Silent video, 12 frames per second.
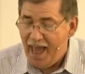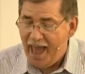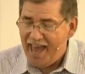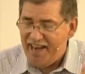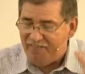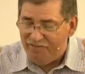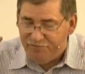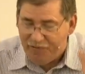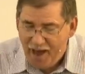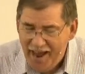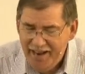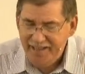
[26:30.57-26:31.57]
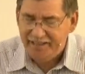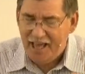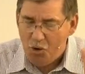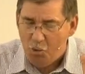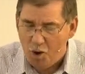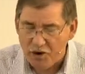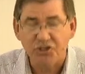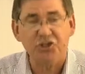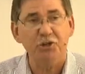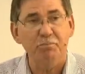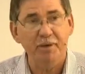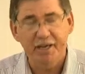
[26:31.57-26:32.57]
And in vain they
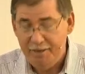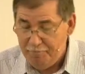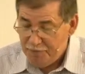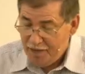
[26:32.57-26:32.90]
worship me,